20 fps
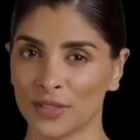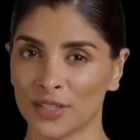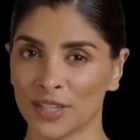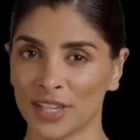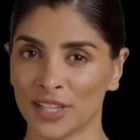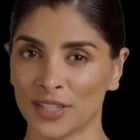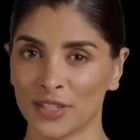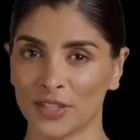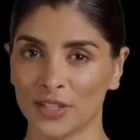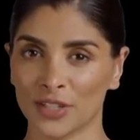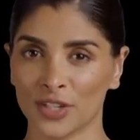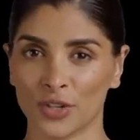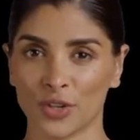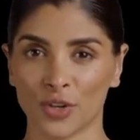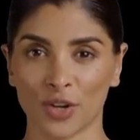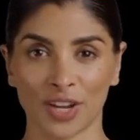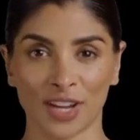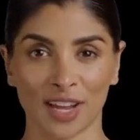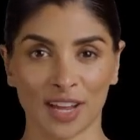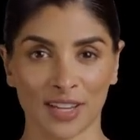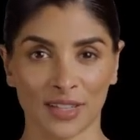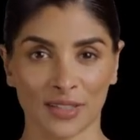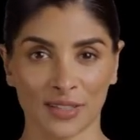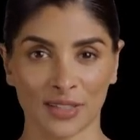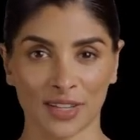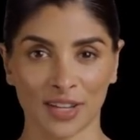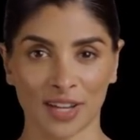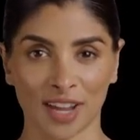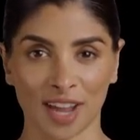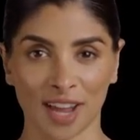Listen to your
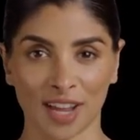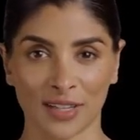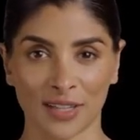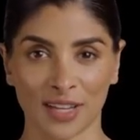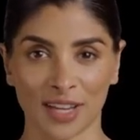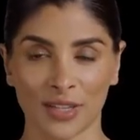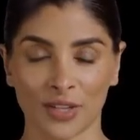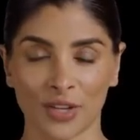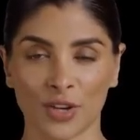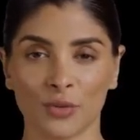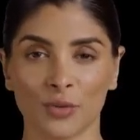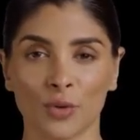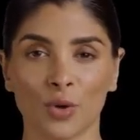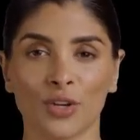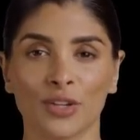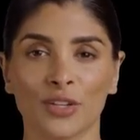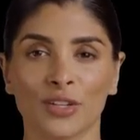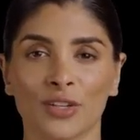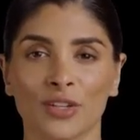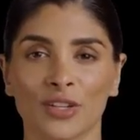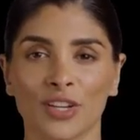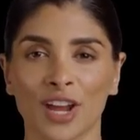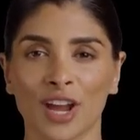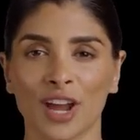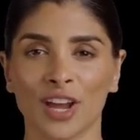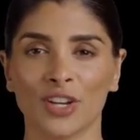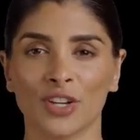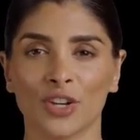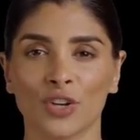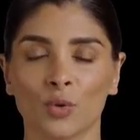clients and let their voices
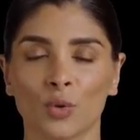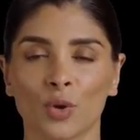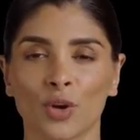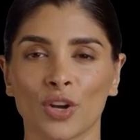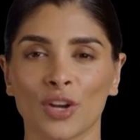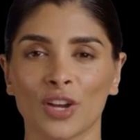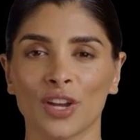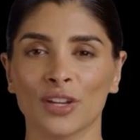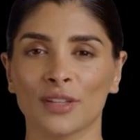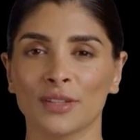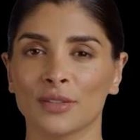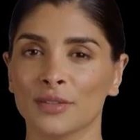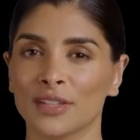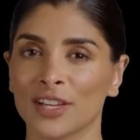guide your work.